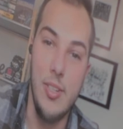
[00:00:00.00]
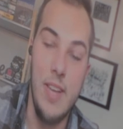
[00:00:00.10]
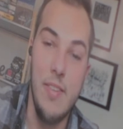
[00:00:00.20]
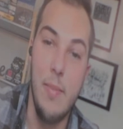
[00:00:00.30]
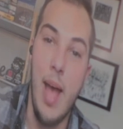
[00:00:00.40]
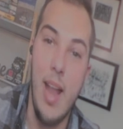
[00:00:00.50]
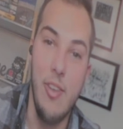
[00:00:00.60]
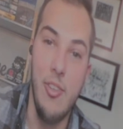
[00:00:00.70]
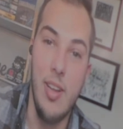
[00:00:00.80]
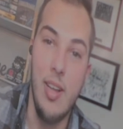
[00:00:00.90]
just have to
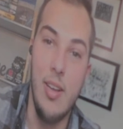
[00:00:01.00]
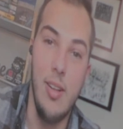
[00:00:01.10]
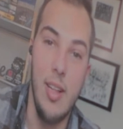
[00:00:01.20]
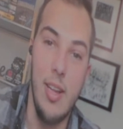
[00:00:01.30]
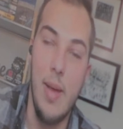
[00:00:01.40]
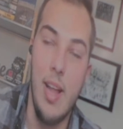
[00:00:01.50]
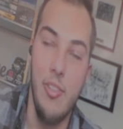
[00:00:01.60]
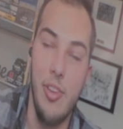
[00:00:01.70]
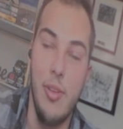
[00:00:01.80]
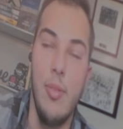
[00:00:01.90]
manage it and not let it
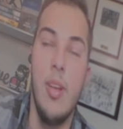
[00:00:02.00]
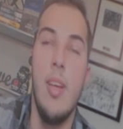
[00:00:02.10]
manage you.